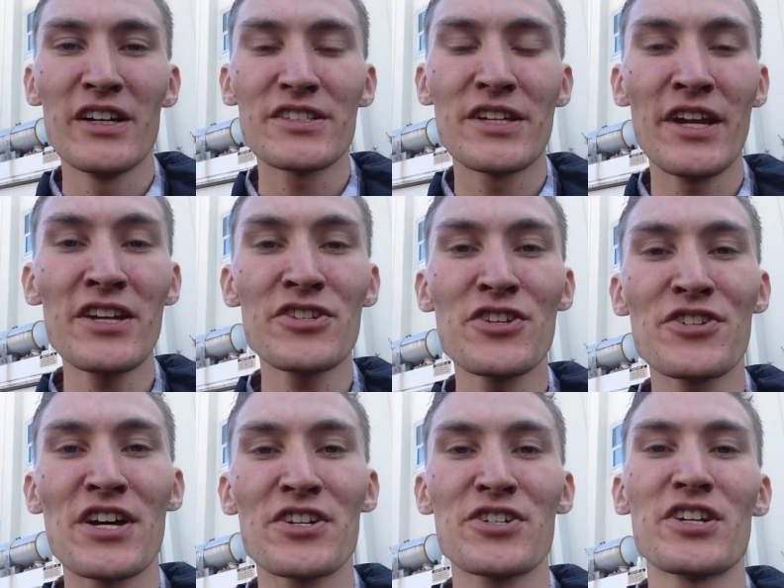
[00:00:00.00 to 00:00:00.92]
Today's
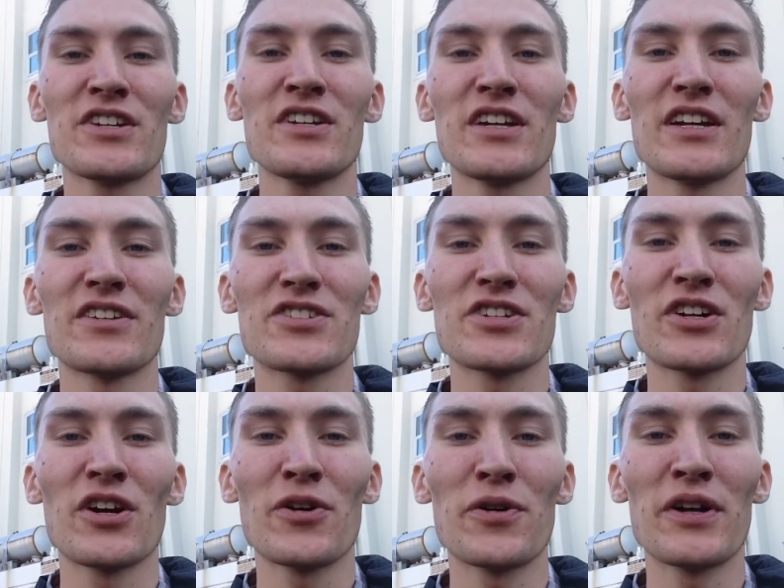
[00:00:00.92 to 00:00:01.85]
suggestion is to
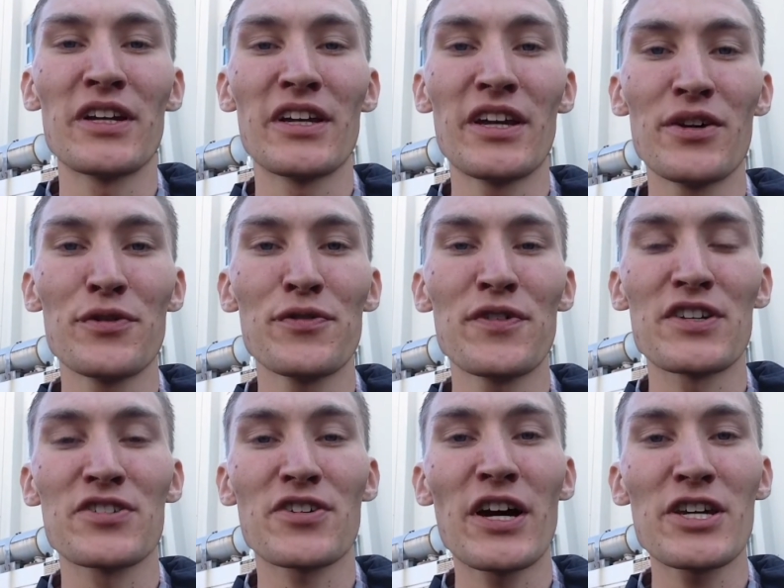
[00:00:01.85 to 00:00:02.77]
go and give
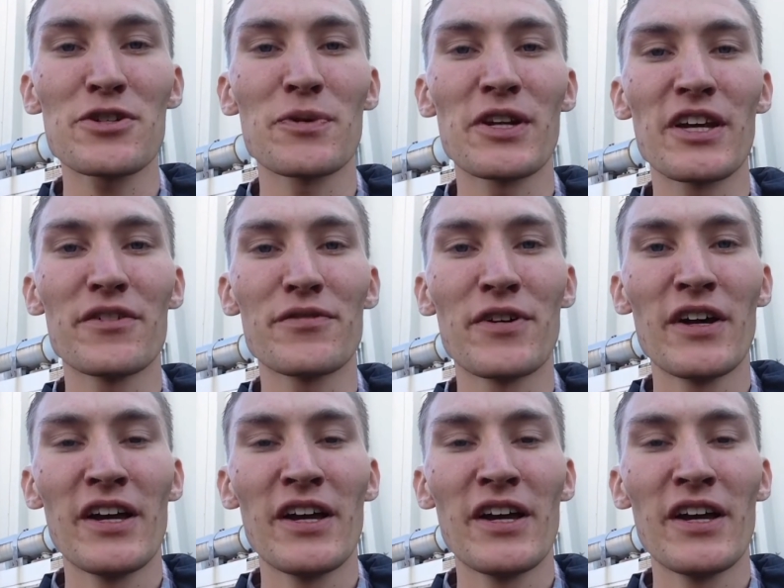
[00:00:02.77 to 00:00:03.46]
as Christ would give.